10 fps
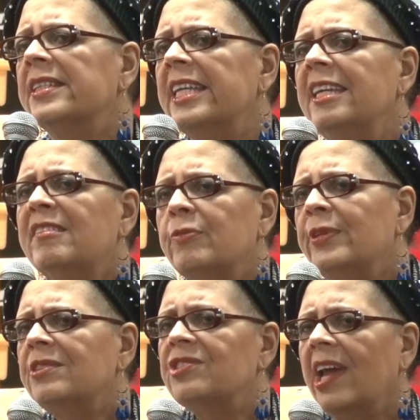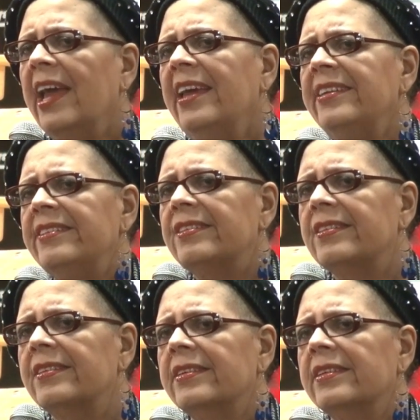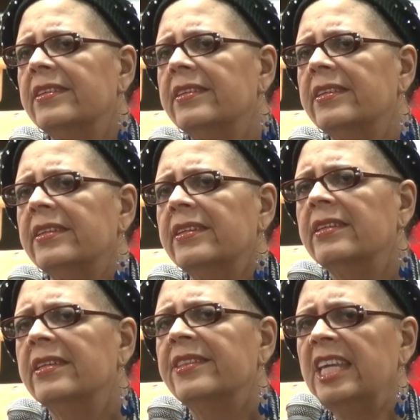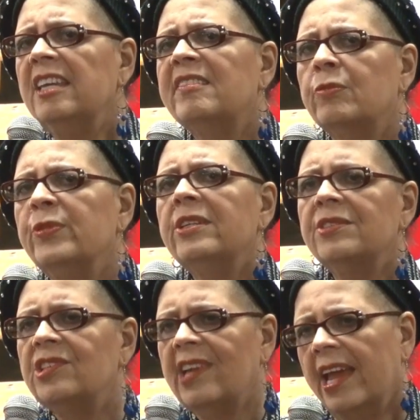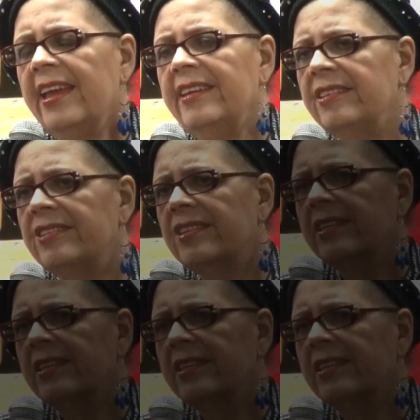things will change. Yes. Things will change.